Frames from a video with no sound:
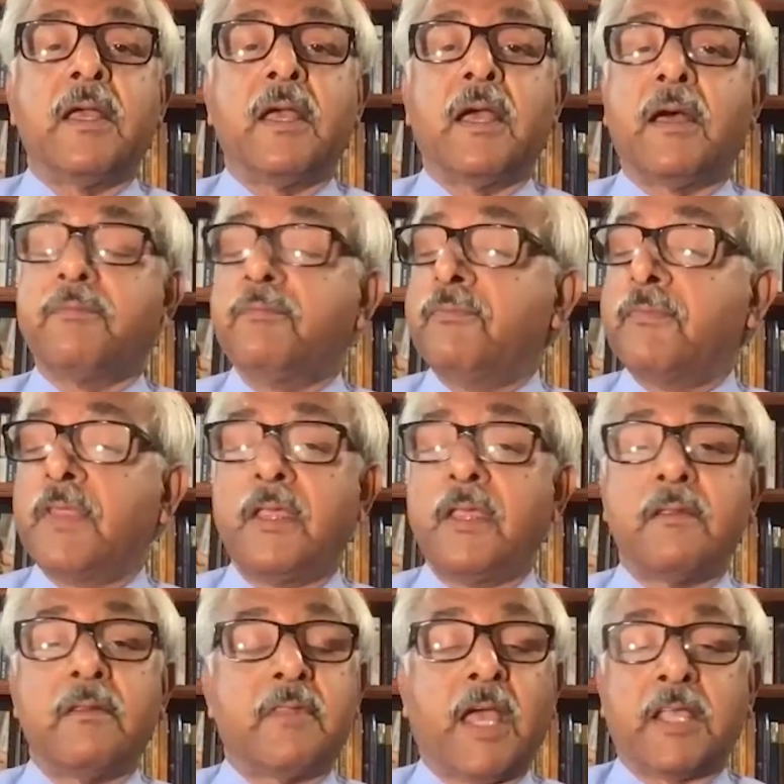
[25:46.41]

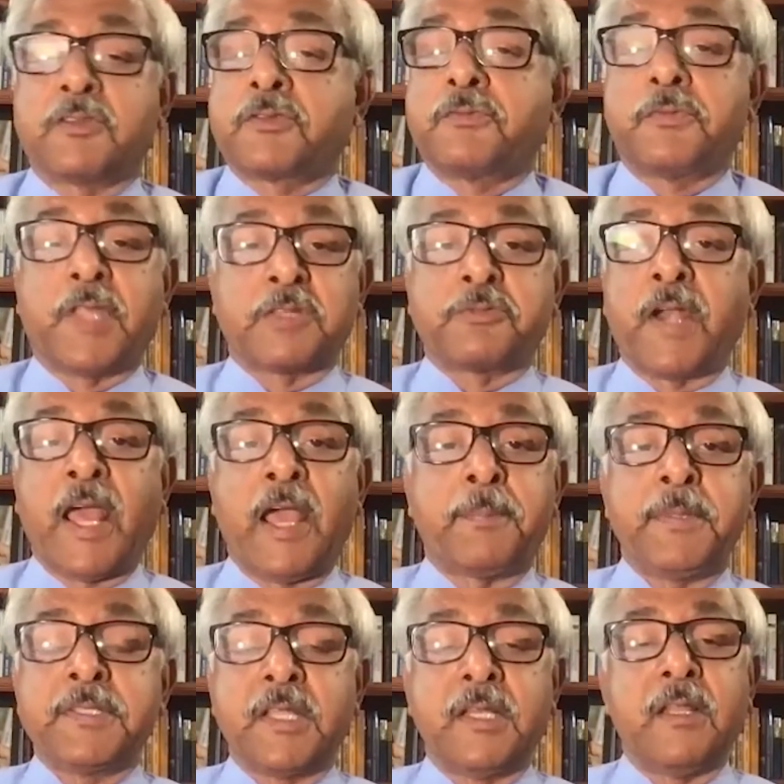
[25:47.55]
That's what
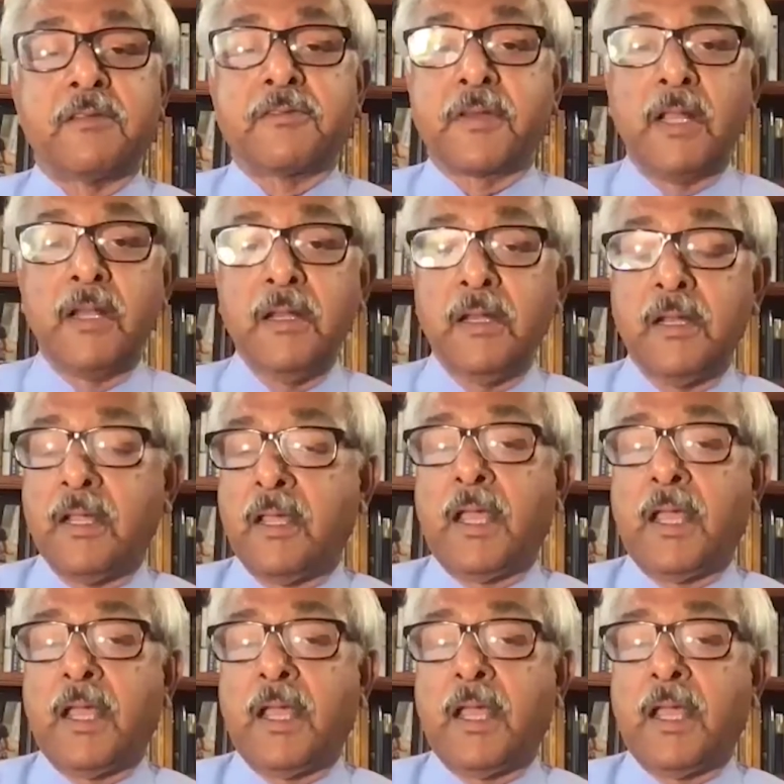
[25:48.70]
happens in Israel,